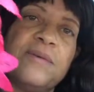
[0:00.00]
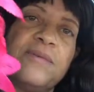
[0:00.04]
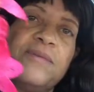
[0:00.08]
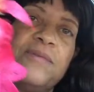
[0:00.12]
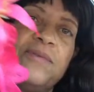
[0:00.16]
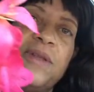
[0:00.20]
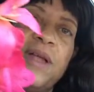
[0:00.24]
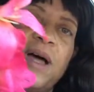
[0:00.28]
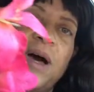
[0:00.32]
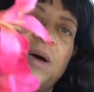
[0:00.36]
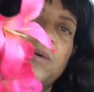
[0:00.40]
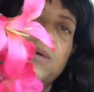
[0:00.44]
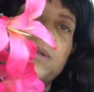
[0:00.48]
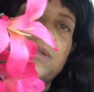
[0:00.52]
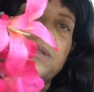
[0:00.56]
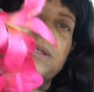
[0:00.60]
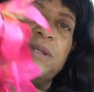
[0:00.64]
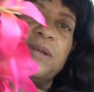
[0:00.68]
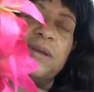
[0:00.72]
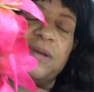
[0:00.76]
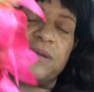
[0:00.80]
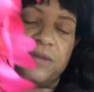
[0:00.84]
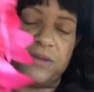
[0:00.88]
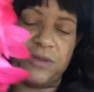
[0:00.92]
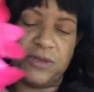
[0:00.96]
flowers
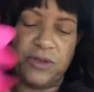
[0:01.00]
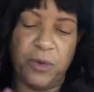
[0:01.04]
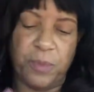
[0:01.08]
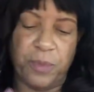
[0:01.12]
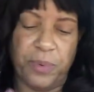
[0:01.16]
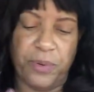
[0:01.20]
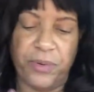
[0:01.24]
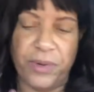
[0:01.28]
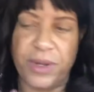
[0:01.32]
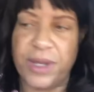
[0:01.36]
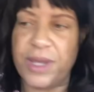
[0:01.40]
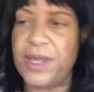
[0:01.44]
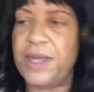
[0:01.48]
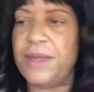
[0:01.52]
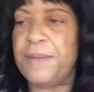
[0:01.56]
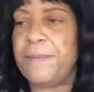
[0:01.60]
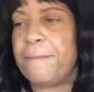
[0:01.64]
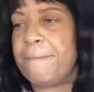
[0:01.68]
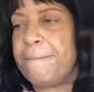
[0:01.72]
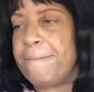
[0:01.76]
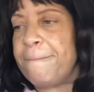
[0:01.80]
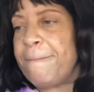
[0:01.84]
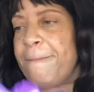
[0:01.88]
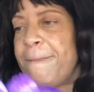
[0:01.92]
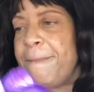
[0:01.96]
here. So pretty.
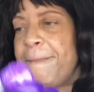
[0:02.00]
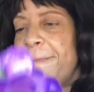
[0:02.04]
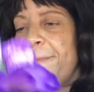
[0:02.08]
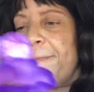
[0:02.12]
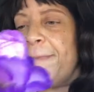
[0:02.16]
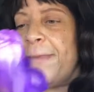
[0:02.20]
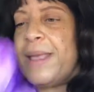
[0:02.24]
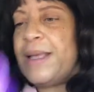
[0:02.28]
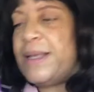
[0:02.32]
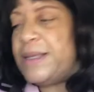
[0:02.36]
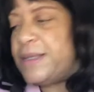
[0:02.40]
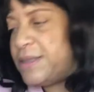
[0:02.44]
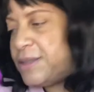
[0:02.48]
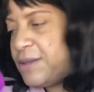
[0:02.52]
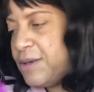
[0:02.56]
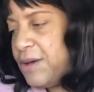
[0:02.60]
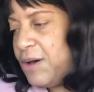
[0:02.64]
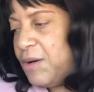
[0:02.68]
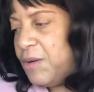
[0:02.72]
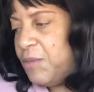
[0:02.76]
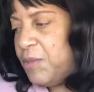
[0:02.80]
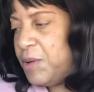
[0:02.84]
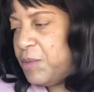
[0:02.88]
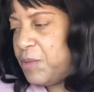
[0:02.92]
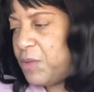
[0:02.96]

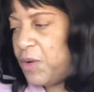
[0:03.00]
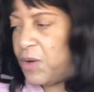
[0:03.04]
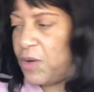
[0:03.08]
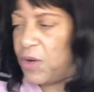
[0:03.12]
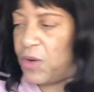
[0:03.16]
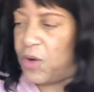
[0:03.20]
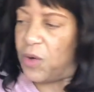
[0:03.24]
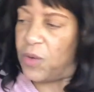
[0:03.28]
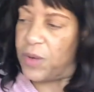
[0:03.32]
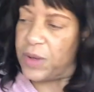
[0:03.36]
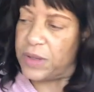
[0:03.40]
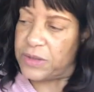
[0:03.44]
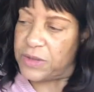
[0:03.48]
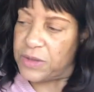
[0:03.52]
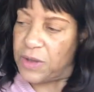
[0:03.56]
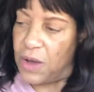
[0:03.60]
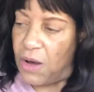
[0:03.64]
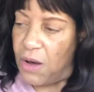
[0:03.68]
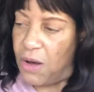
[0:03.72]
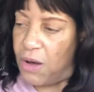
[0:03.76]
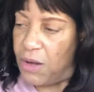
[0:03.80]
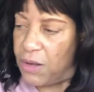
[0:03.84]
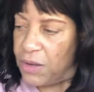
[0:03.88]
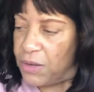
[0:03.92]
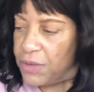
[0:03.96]
So we won't go into
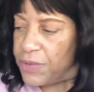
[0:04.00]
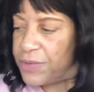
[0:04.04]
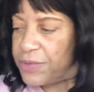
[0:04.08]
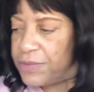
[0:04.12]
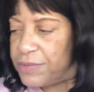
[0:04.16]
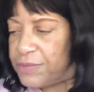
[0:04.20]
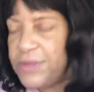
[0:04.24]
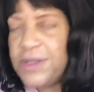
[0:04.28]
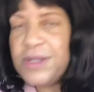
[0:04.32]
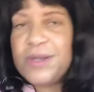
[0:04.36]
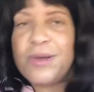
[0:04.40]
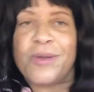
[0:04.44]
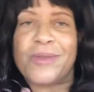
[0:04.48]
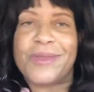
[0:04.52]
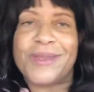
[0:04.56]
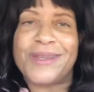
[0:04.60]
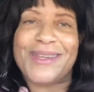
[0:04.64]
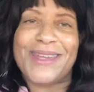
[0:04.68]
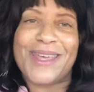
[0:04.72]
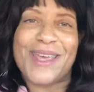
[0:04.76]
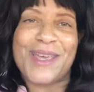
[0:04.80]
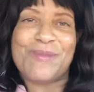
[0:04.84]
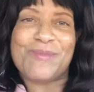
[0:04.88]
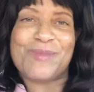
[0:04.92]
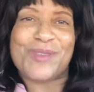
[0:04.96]
all, you know, the
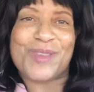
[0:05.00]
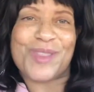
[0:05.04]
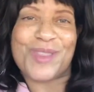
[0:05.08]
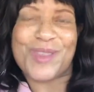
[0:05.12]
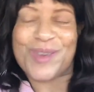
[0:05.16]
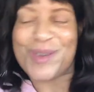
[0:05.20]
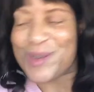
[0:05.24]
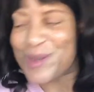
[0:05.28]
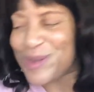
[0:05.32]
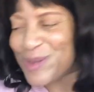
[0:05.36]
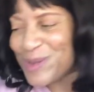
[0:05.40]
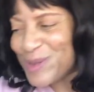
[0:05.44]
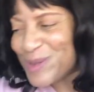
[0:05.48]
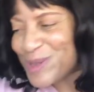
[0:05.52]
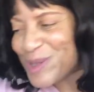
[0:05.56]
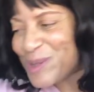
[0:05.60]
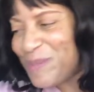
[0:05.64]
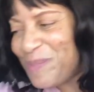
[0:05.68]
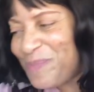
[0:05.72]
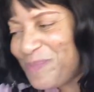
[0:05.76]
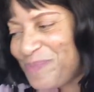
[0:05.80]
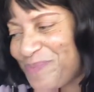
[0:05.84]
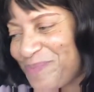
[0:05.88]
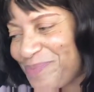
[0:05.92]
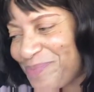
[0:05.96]
names of those.
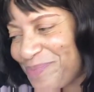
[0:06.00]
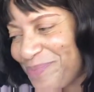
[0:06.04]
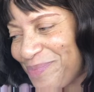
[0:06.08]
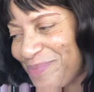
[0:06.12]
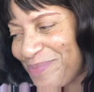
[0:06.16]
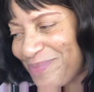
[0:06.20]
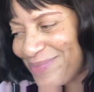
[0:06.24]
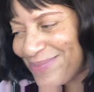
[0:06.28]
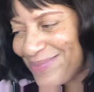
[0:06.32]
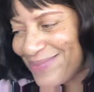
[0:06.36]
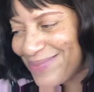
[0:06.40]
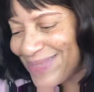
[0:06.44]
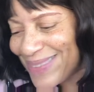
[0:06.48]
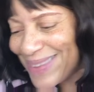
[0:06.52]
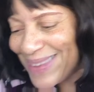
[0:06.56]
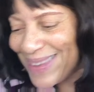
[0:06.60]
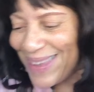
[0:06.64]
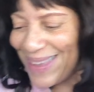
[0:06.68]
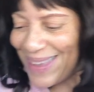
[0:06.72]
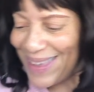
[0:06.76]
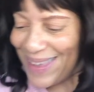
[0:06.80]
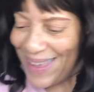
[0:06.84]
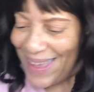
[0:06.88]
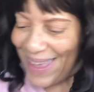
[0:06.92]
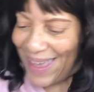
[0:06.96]

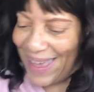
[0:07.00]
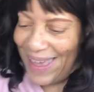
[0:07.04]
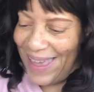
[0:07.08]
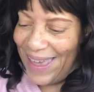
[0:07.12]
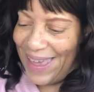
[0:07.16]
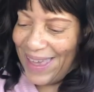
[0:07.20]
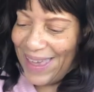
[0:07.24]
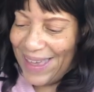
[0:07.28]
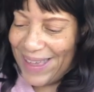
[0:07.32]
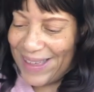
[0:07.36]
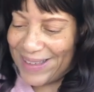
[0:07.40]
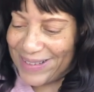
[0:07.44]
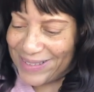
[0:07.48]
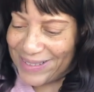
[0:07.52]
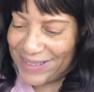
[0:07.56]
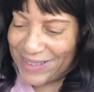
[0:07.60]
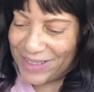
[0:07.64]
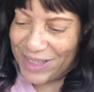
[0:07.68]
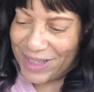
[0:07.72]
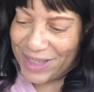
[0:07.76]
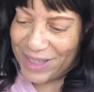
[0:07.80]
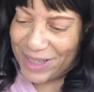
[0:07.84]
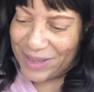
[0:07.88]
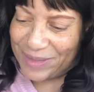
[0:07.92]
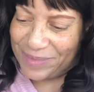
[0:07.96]
And
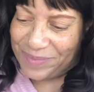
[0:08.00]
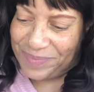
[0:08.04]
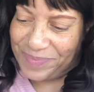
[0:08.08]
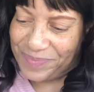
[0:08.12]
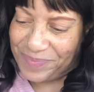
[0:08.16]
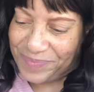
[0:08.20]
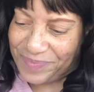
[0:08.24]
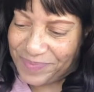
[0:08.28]
um,